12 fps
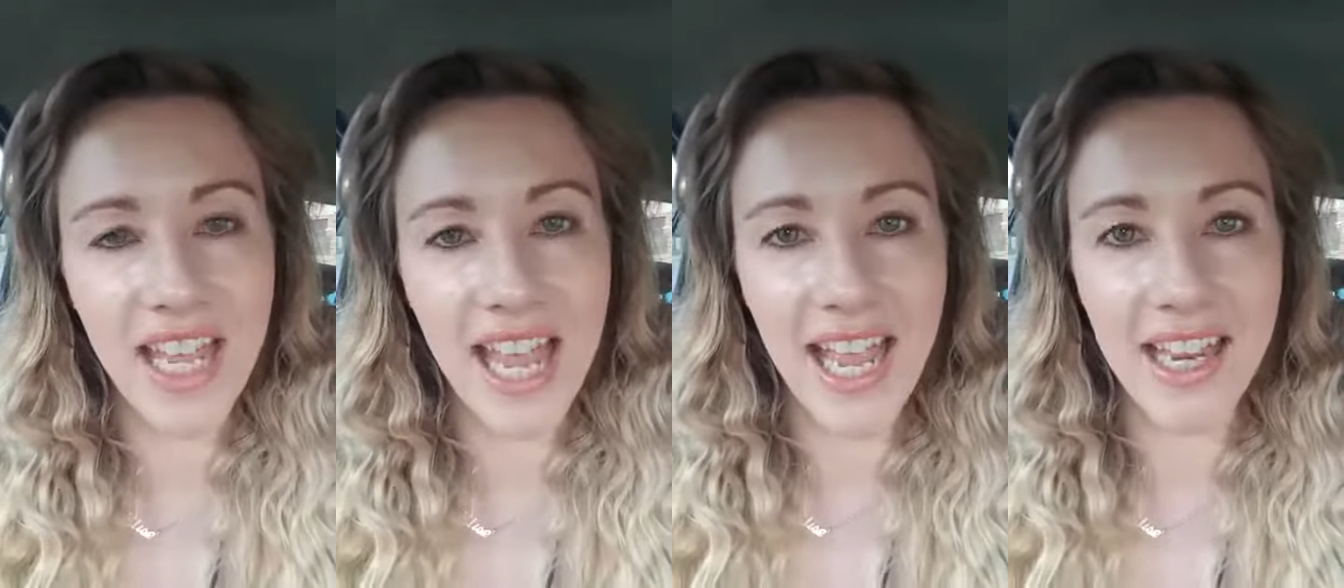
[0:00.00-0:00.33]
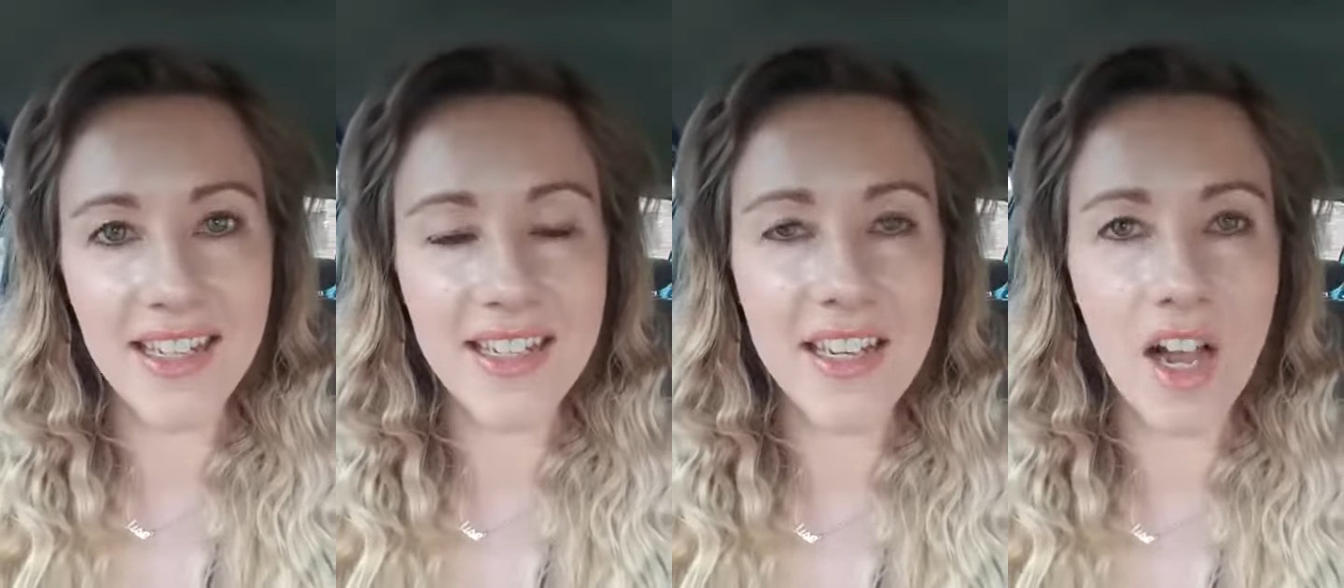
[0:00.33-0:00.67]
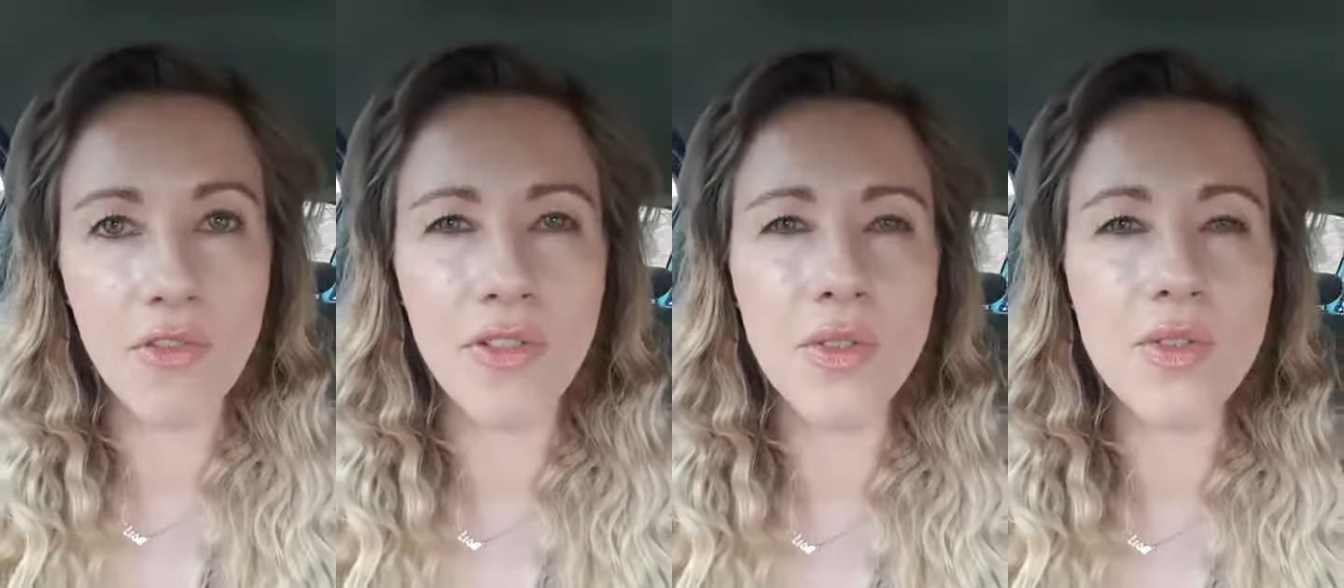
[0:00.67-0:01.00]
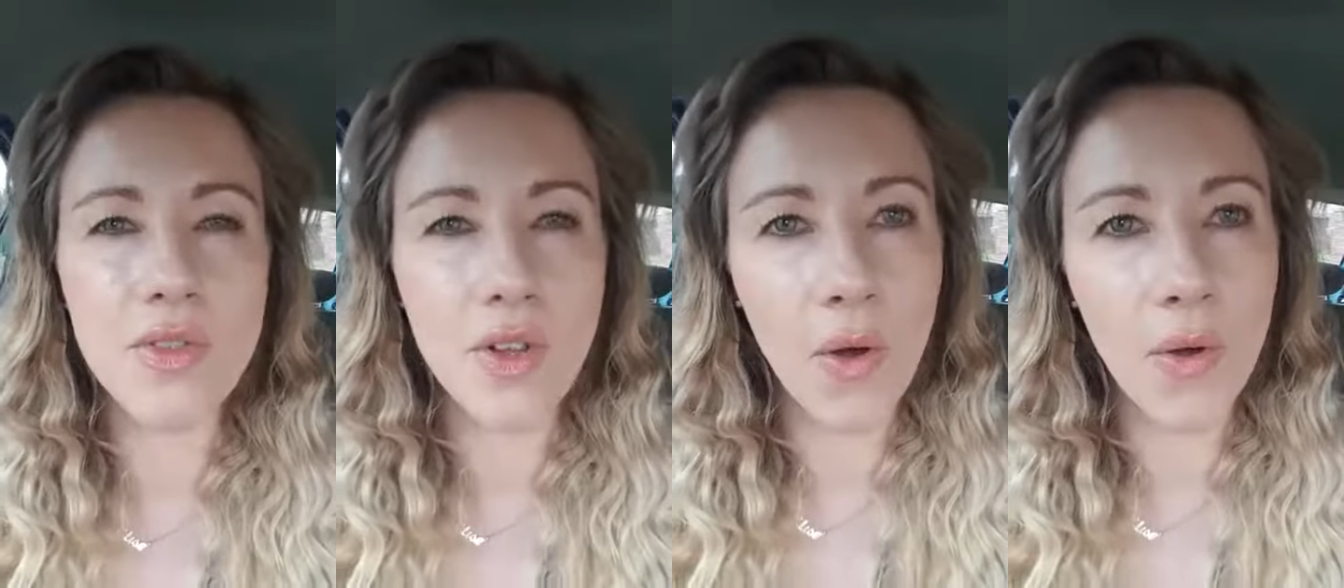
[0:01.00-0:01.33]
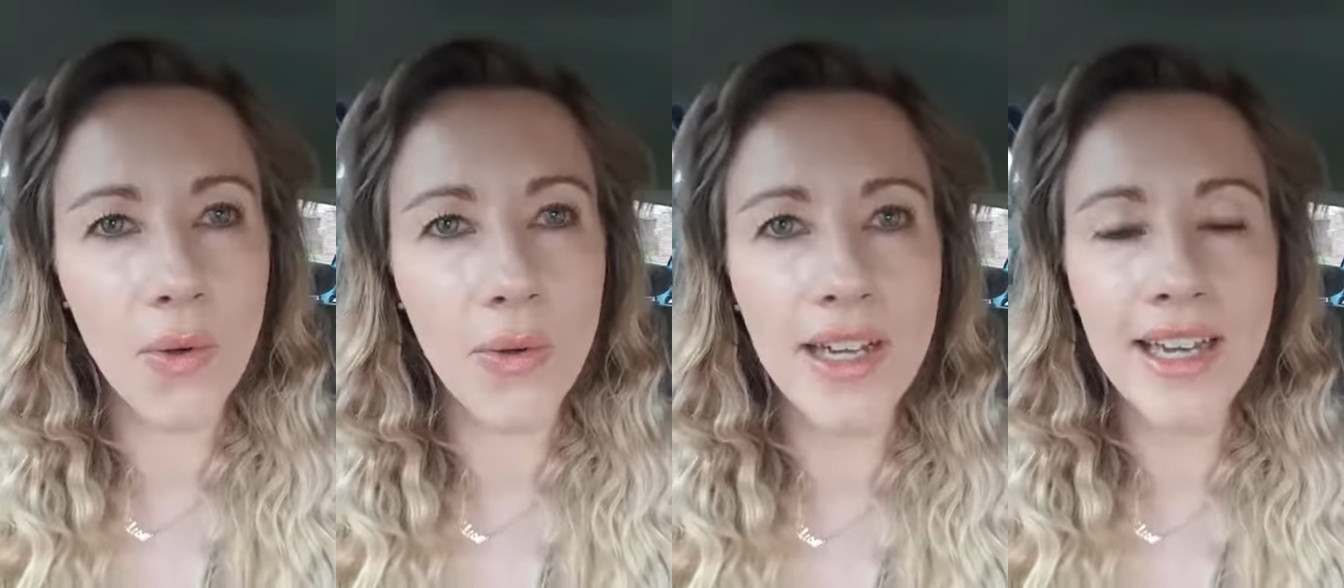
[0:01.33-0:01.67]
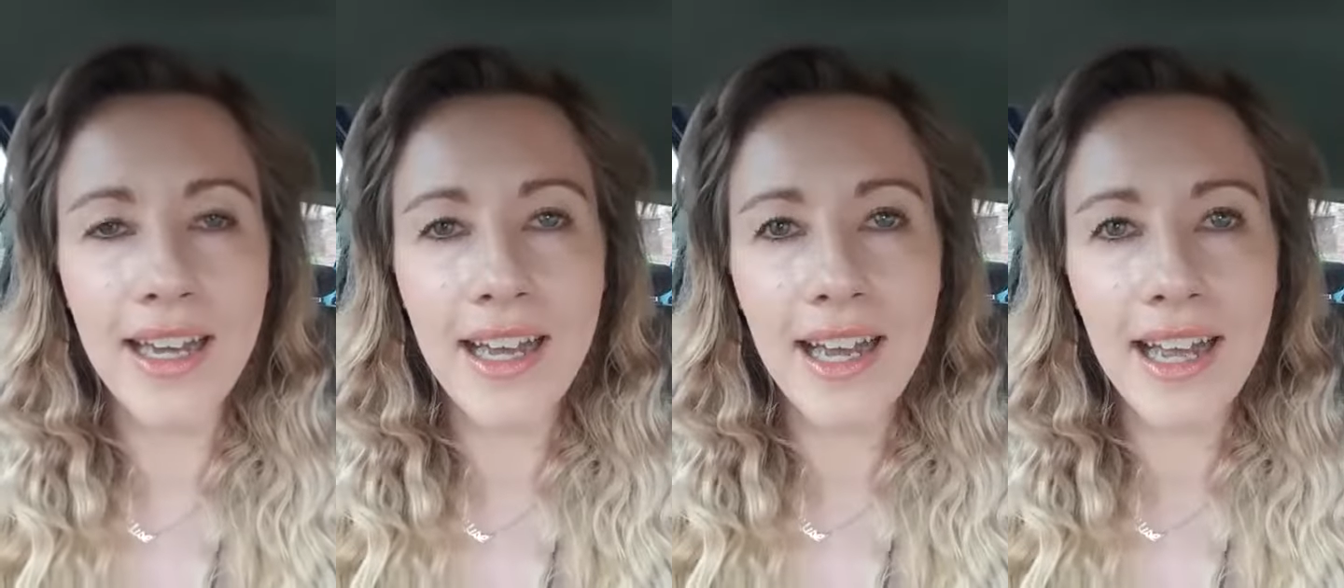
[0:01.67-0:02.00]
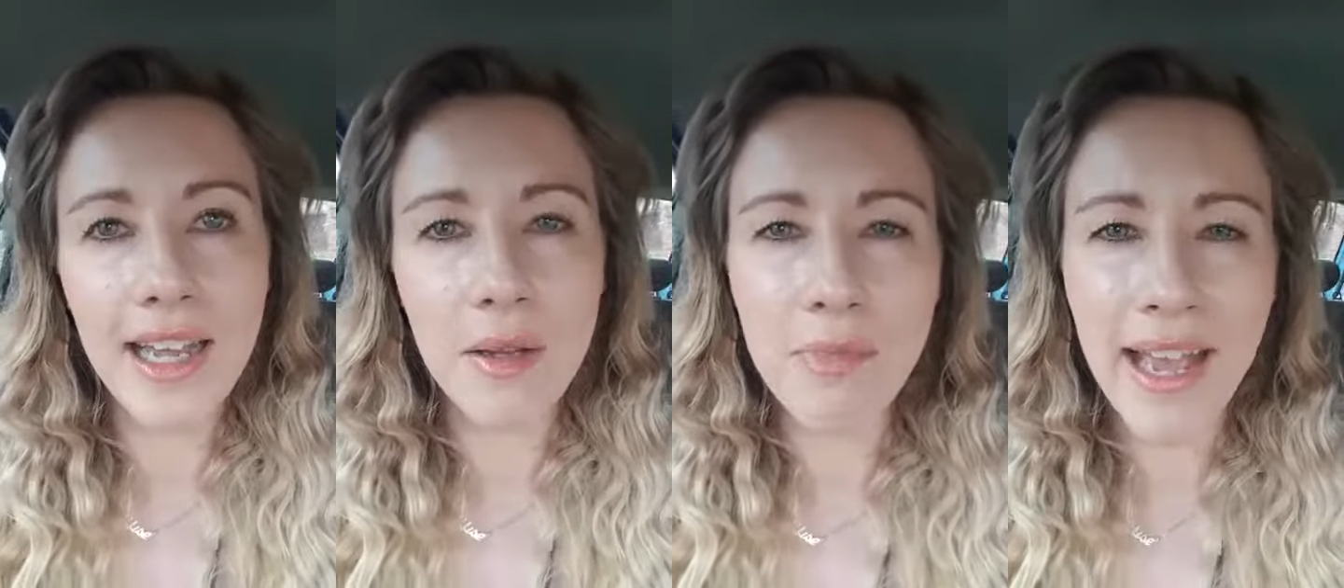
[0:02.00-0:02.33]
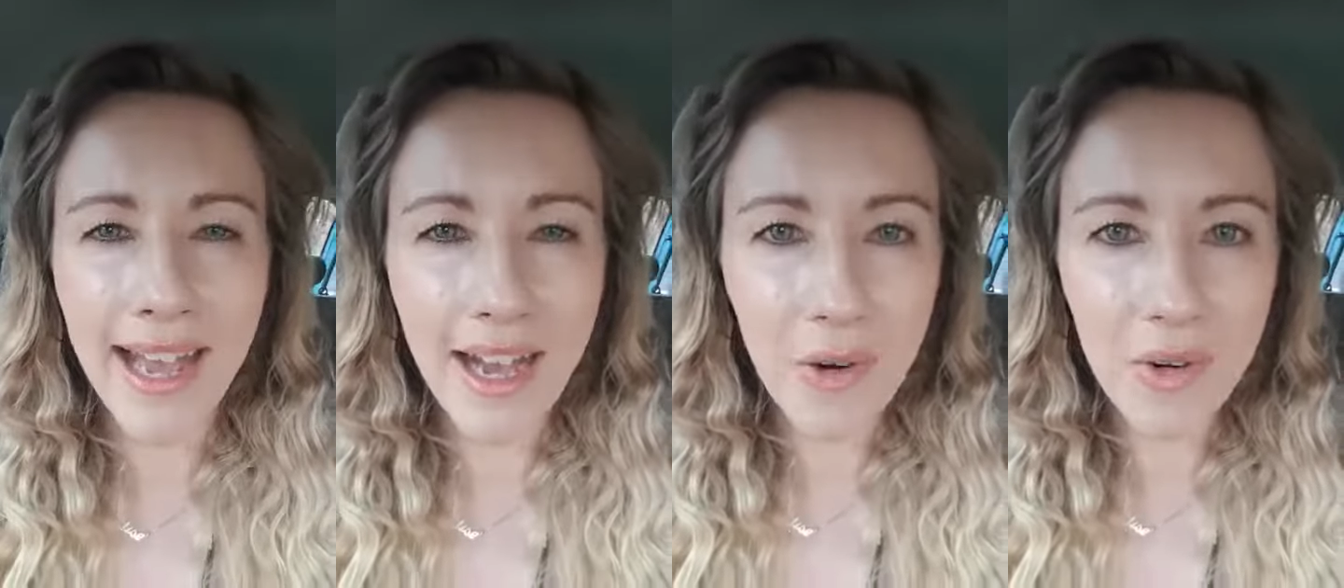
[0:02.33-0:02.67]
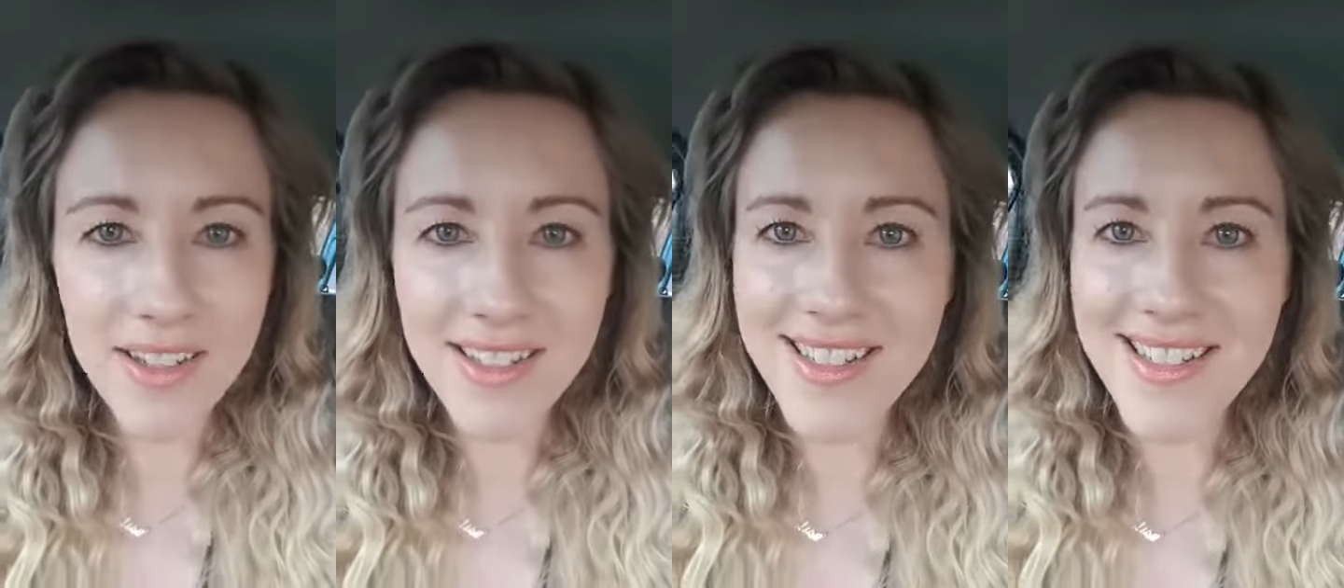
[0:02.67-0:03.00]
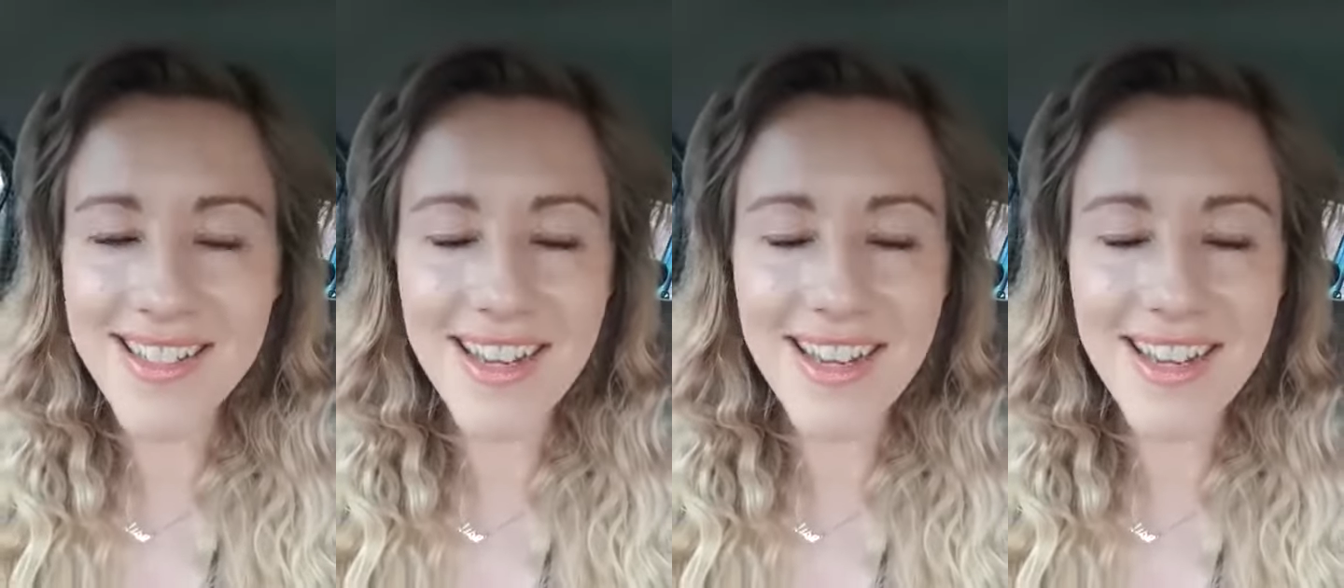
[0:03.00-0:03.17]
And I felt so empowered